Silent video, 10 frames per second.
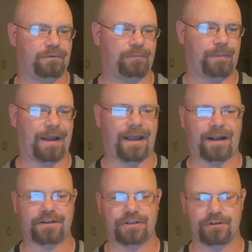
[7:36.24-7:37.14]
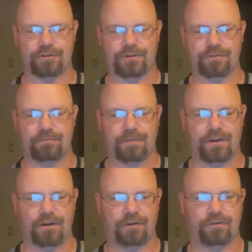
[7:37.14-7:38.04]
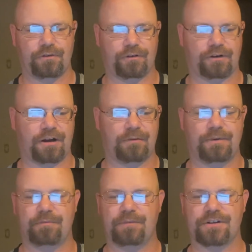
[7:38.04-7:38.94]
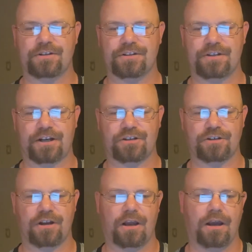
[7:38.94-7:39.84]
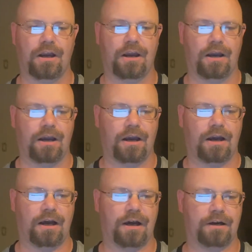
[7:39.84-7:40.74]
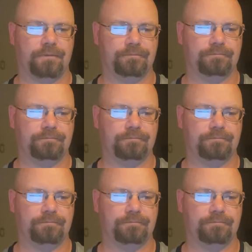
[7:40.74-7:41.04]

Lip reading: Axios under their economy and business section. But